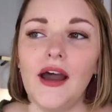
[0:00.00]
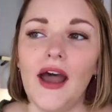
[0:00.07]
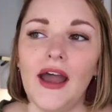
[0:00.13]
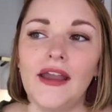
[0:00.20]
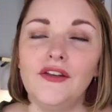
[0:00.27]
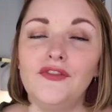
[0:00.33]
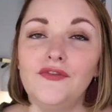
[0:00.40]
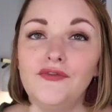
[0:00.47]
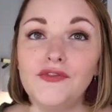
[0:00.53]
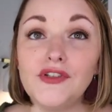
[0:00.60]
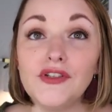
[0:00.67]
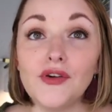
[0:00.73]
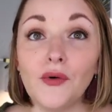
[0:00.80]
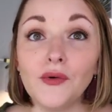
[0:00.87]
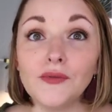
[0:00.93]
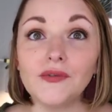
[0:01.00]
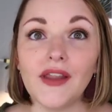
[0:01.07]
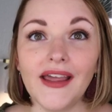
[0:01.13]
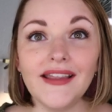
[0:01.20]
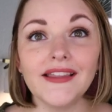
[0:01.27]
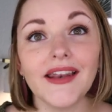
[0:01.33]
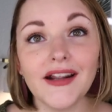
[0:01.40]
I don't
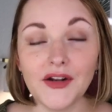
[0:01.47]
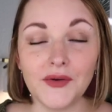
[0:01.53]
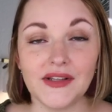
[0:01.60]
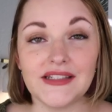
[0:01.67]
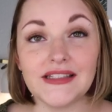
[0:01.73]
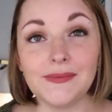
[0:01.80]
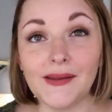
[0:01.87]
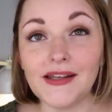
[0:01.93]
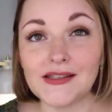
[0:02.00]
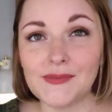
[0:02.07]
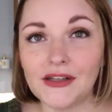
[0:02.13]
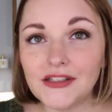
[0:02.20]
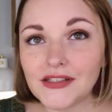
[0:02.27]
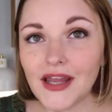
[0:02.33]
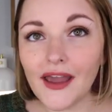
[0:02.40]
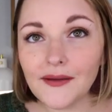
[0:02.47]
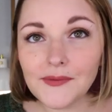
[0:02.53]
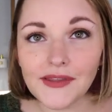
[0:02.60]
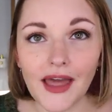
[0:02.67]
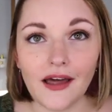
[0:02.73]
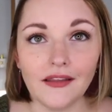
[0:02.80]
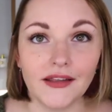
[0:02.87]
like that I don't get to spend as much time
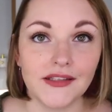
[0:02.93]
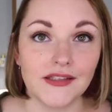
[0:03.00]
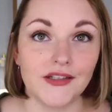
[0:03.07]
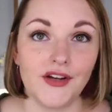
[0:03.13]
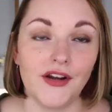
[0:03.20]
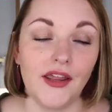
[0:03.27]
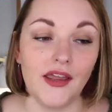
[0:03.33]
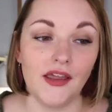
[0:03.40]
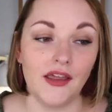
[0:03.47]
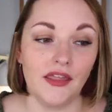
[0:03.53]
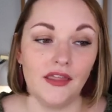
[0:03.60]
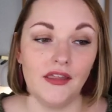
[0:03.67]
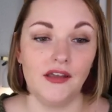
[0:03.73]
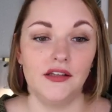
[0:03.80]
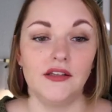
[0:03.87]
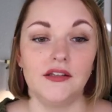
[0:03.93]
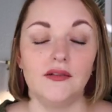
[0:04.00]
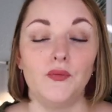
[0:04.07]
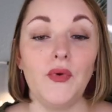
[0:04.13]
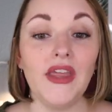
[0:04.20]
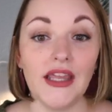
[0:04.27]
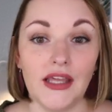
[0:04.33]
with Alex during the
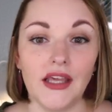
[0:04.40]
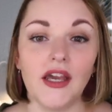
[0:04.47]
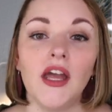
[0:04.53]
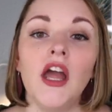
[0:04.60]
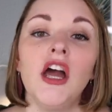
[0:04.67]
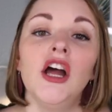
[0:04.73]
week.